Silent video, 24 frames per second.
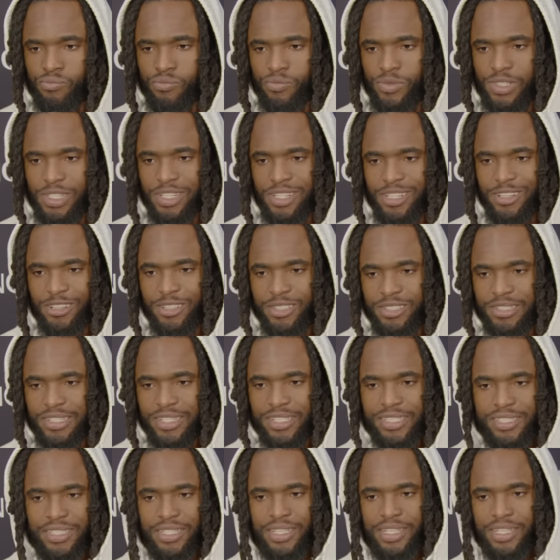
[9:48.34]
Like Coach
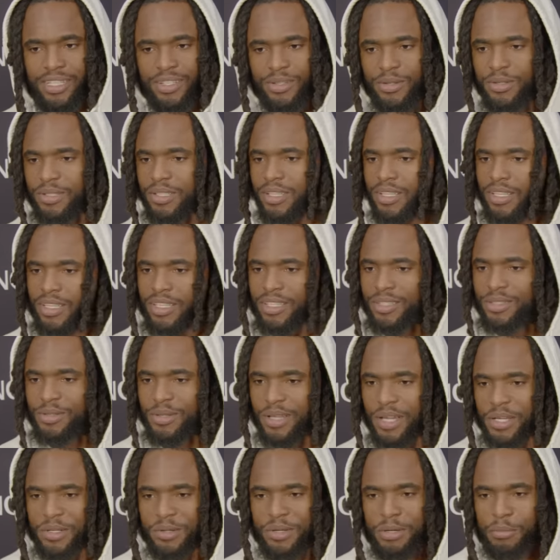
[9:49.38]
T said,
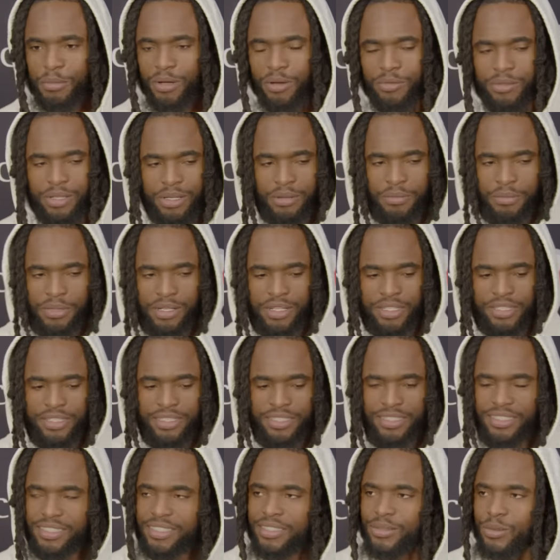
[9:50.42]
how you come off that bus,
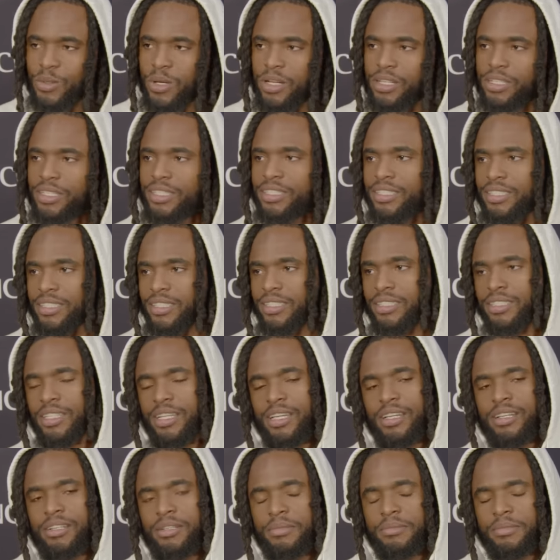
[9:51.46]
walking into the
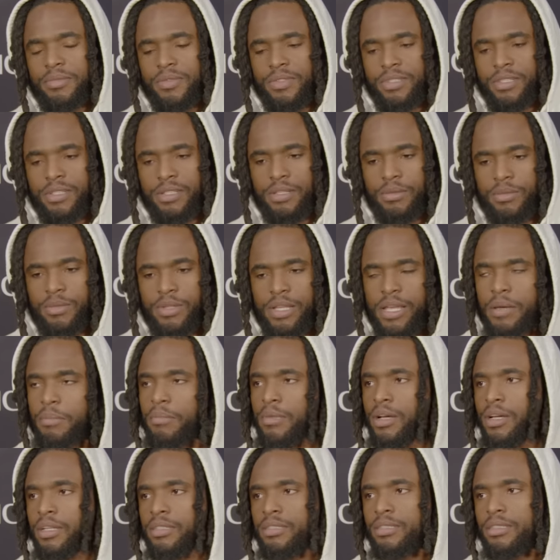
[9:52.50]
stadium with that
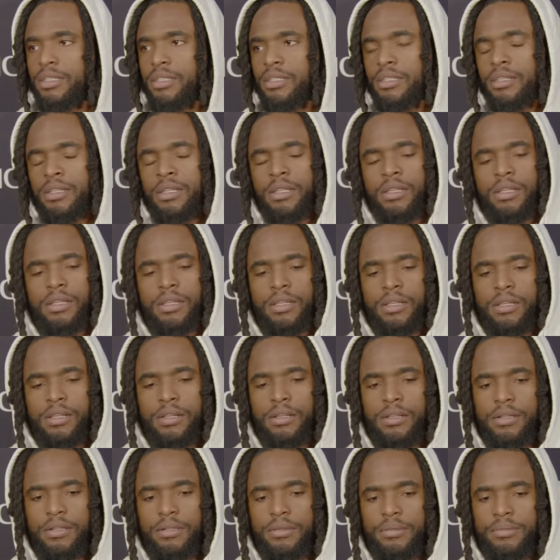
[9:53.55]
mindset.
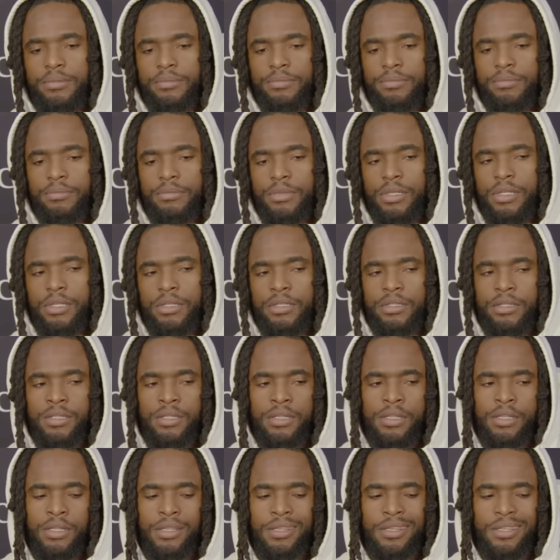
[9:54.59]
But
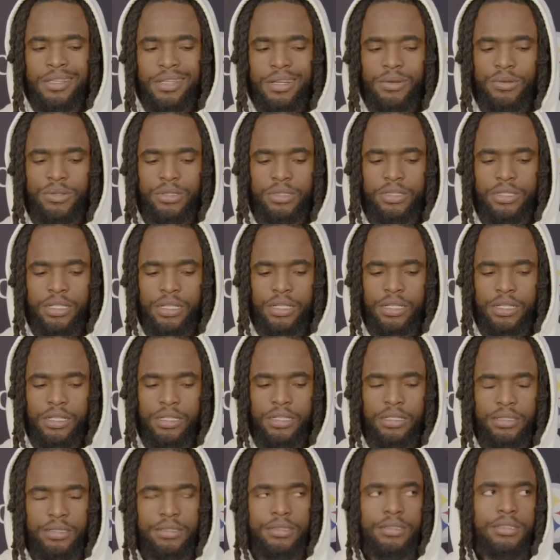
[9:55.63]
I wouldn't
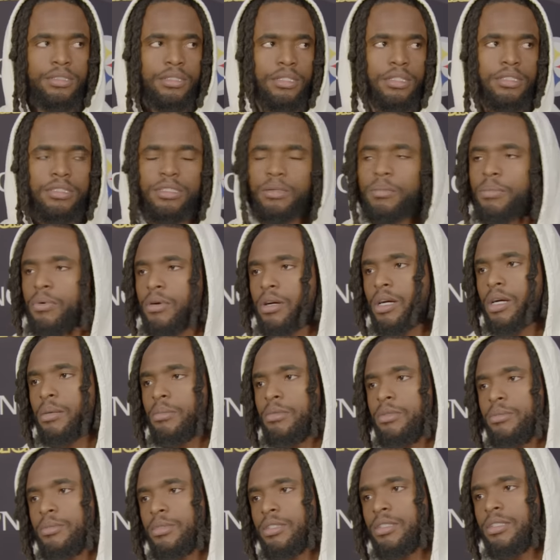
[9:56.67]
say it's a
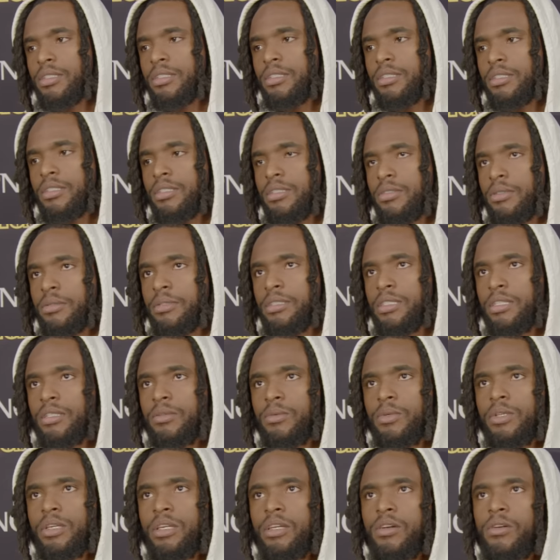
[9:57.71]
problem, but you know what I'm
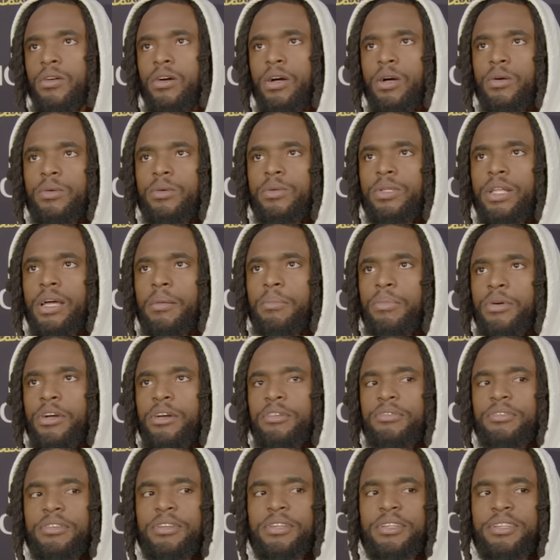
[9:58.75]
saying? We're not
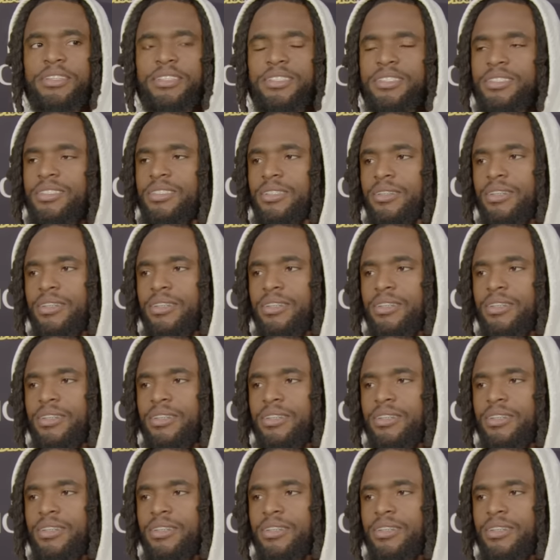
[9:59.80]
perfect.